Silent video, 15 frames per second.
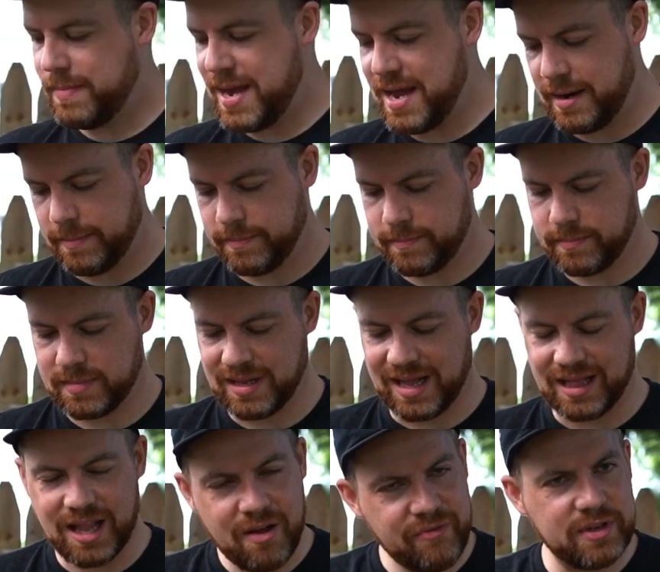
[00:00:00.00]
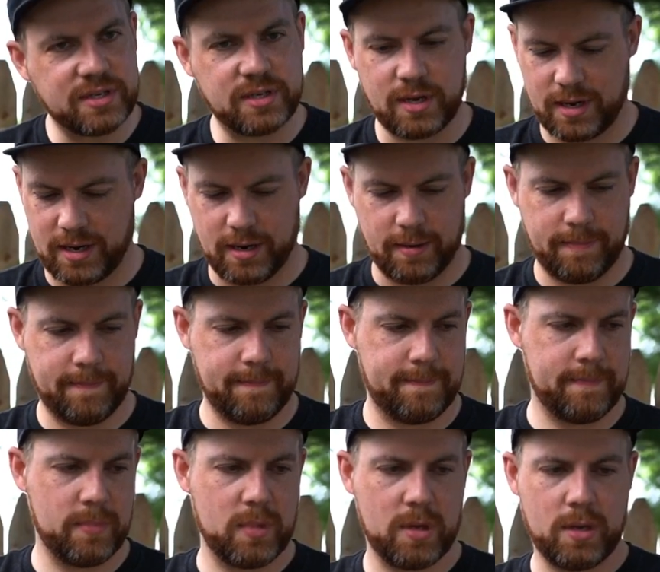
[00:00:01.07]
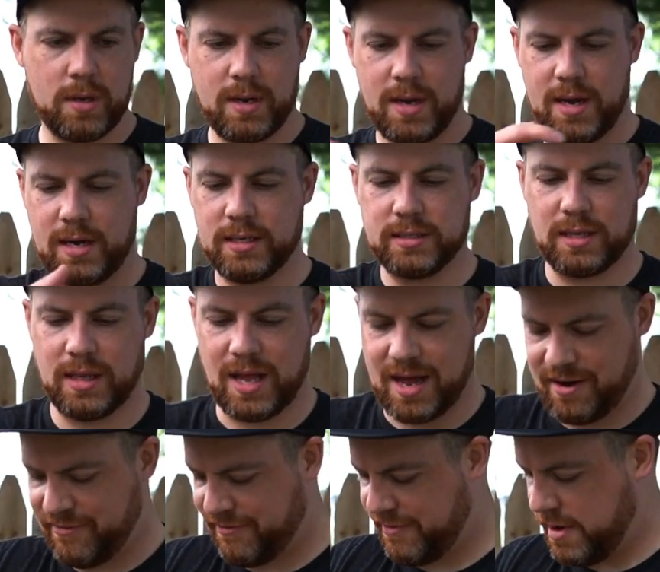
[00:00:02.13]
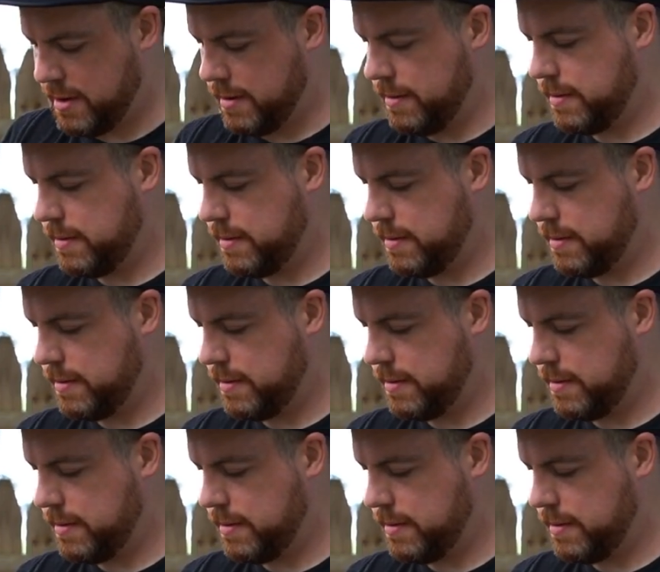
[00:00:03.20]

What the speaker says: Man, I love this yo-yo. It is a lot of fun.